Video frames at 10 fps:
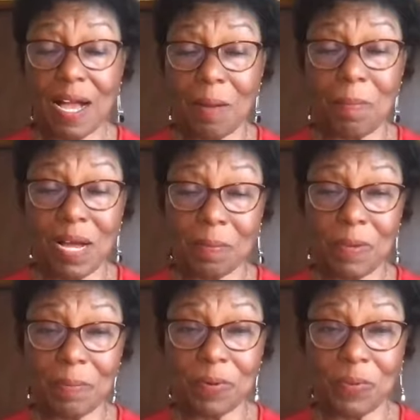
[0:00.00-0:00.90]
among
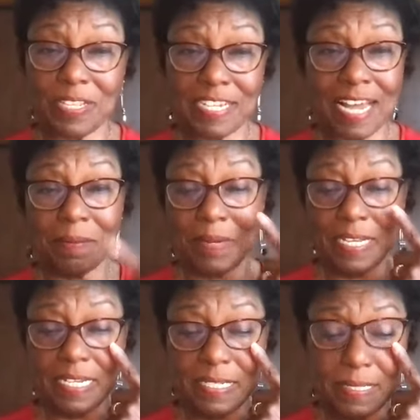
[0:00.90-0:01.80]
people with
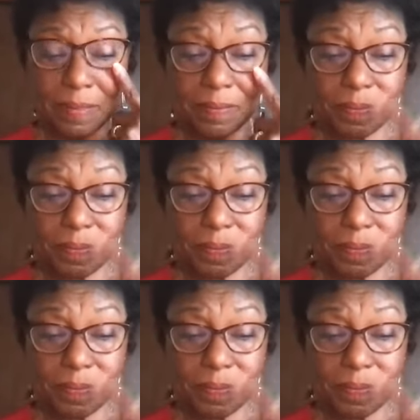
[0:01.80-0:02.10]
diabetes.